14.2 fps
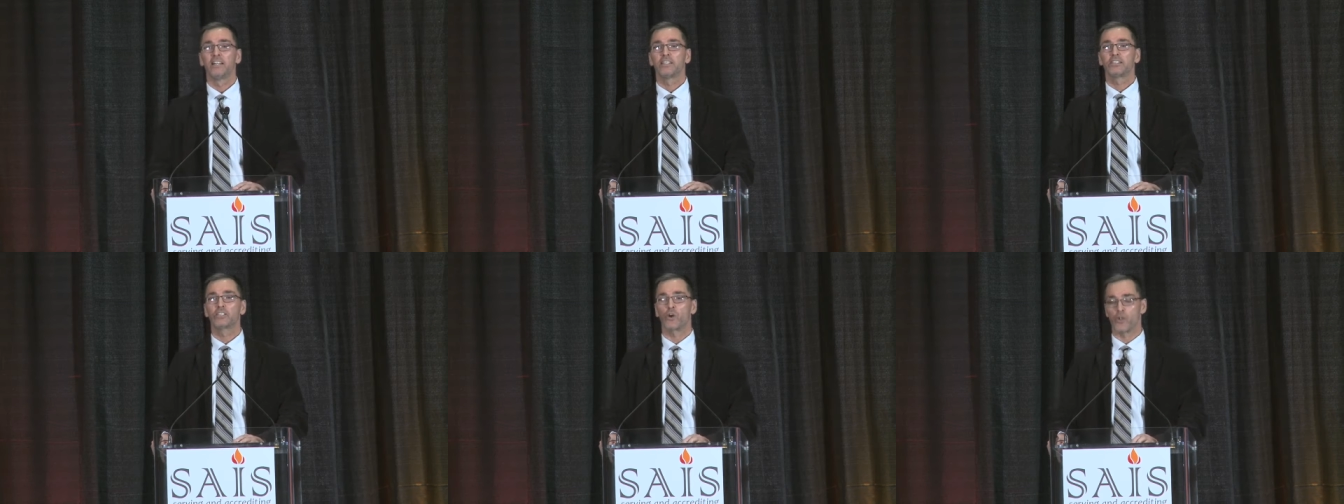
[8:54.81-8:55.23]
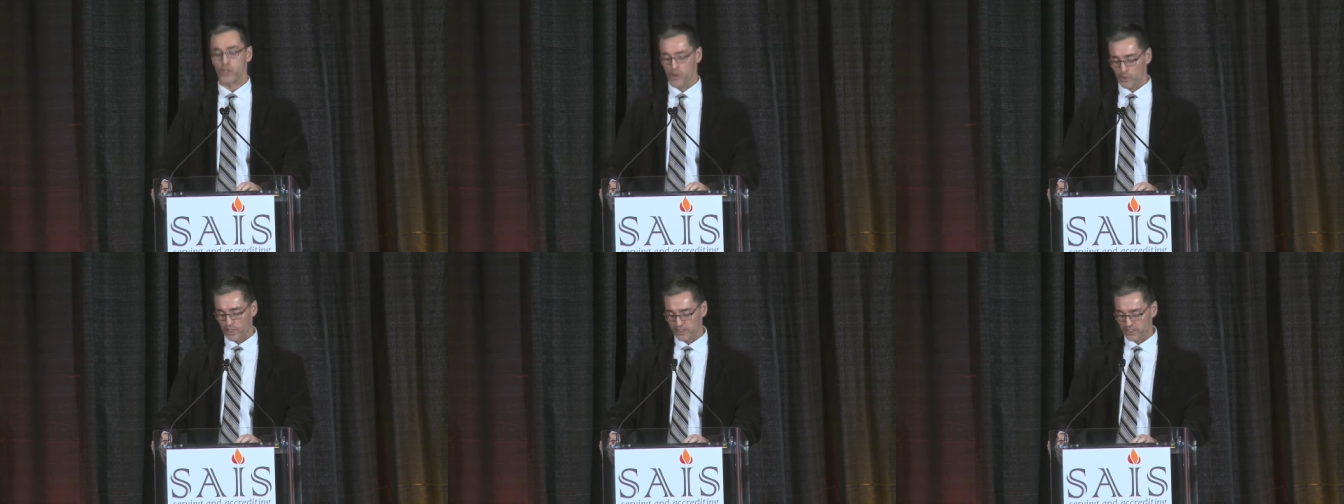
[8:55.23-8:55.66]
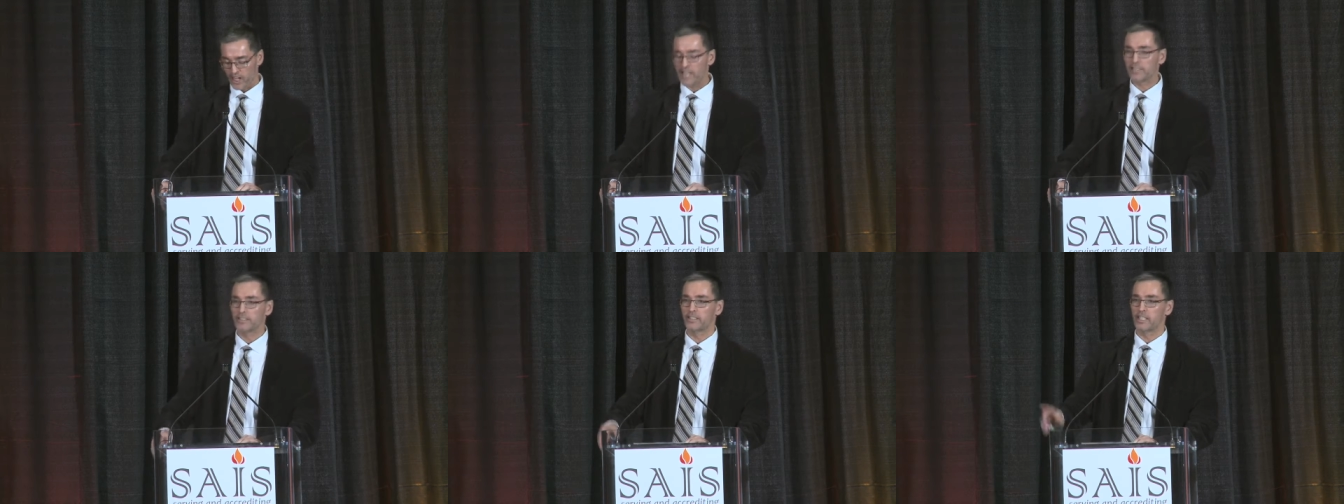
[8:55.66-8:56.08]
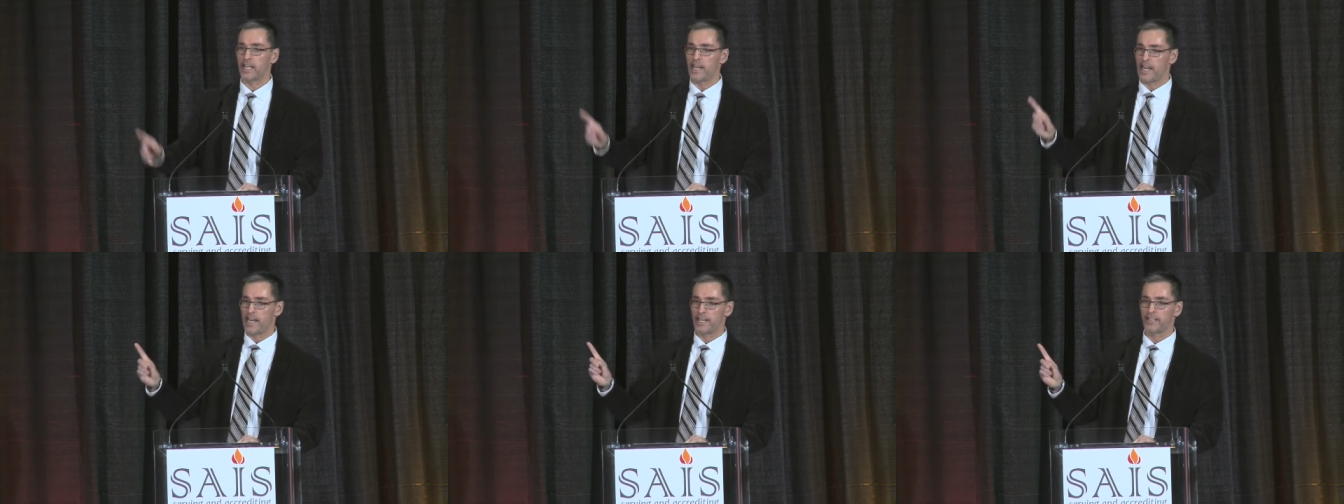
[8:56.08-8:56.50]
So you are not
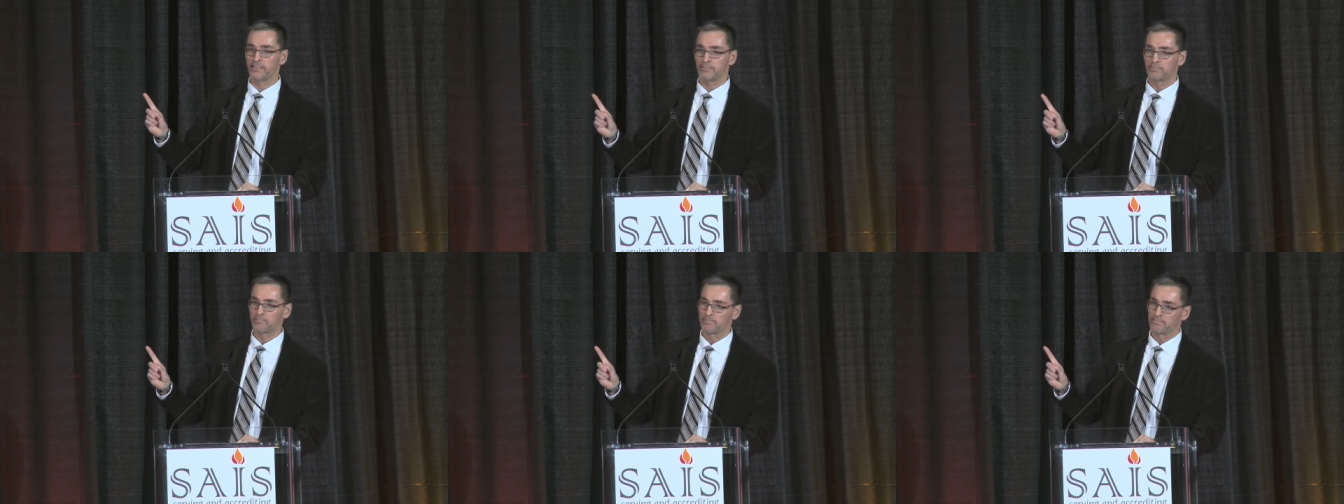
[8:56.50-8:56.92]
saying,